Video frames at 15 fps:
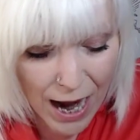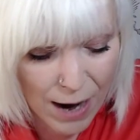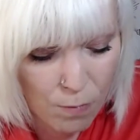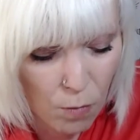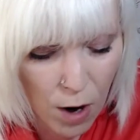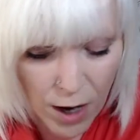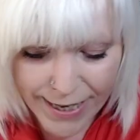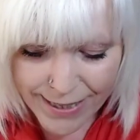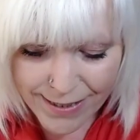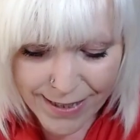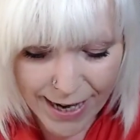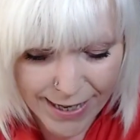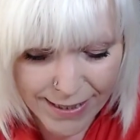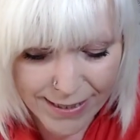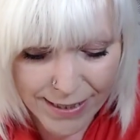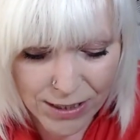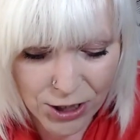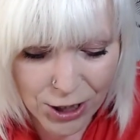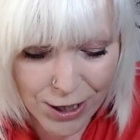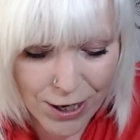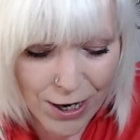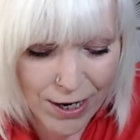And what an exciting
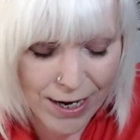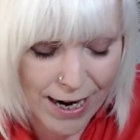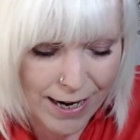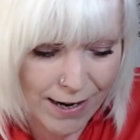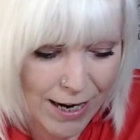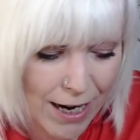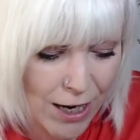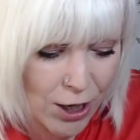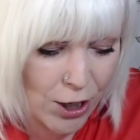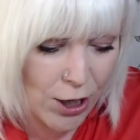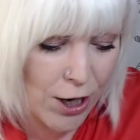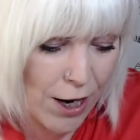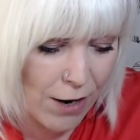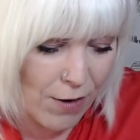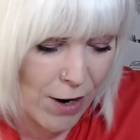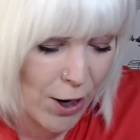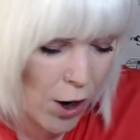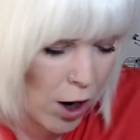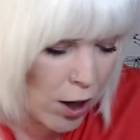journey, you know, and